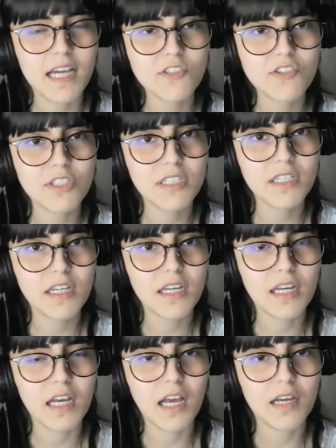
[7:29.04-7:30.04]
Yeah,
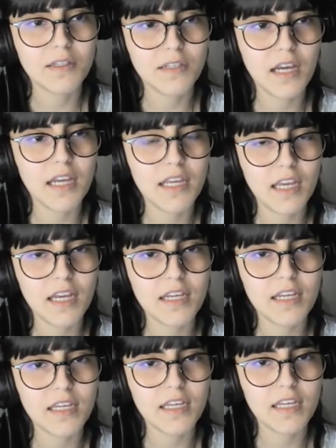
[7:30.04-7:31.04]
actually,
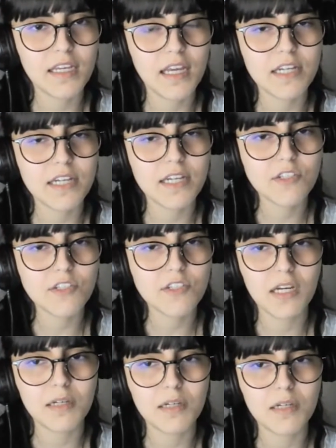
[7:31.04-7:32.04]

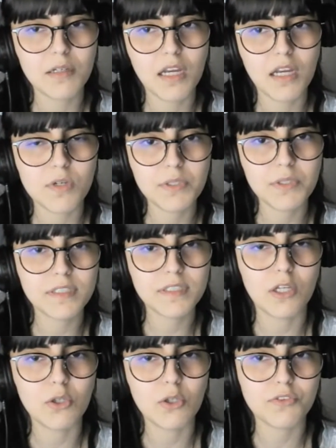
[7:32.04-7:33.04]
I'm building
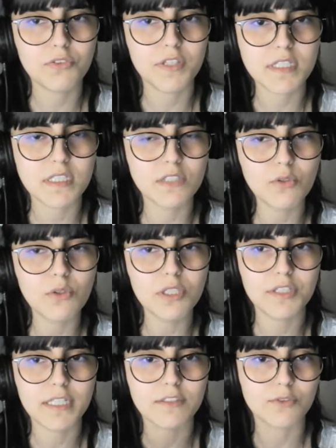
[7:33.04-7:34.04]
a lot of things, not
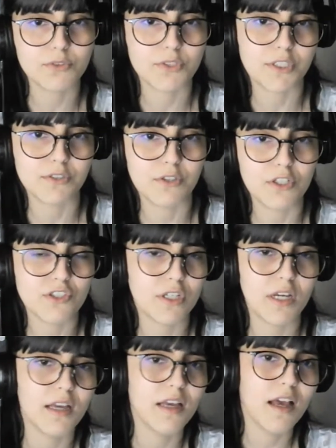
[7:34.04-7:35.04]
only related to
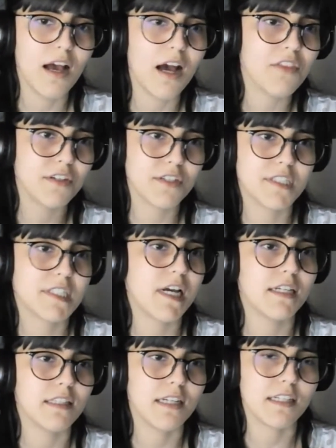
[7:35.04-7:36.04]
technology, other
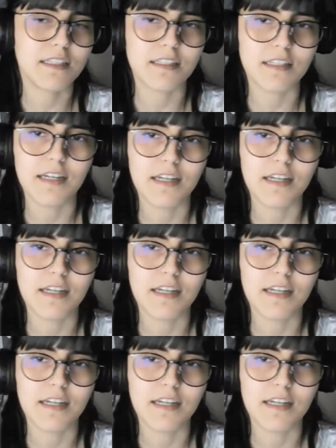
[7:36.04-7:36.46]
side like